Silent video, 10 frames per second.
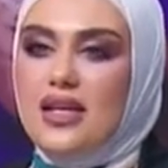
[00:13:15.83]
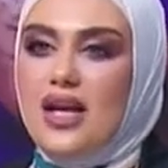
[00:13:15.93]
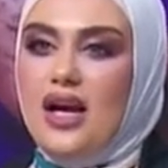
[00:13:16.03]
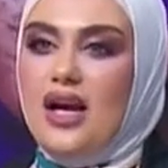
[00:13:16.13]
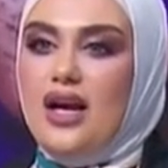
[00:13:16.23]

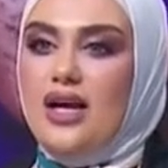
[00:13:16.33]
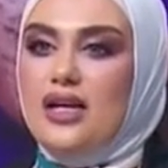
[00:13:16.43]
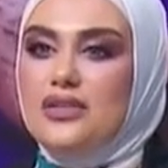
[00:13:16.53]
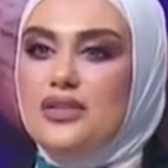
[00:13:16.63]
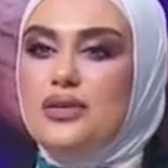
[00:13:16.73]
uh,
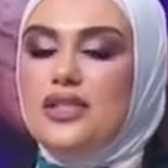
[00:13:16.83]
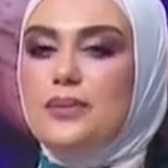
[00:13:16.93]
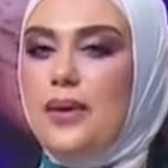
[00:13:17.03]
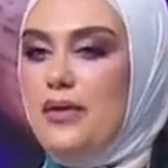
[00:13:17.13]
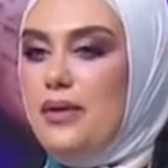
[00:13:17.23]
do
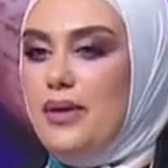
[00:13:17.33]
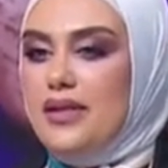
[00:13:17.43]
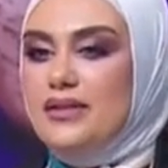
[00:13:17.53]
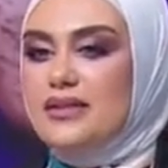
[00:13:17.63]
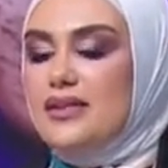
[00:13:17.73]

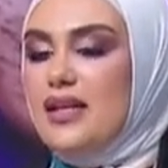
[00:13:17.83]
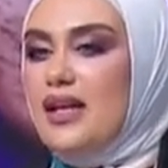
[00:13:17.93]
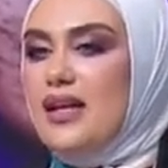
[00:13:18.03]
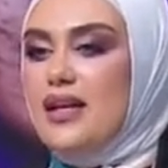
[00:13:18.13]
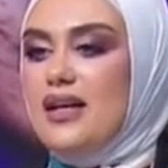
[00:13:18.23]
experiments,
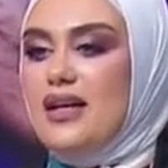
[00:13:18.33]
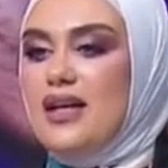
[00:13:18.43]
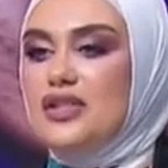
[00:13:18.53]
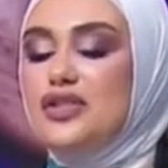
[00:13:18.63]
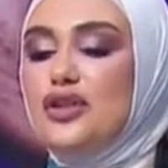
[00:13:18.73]
uh, enjoy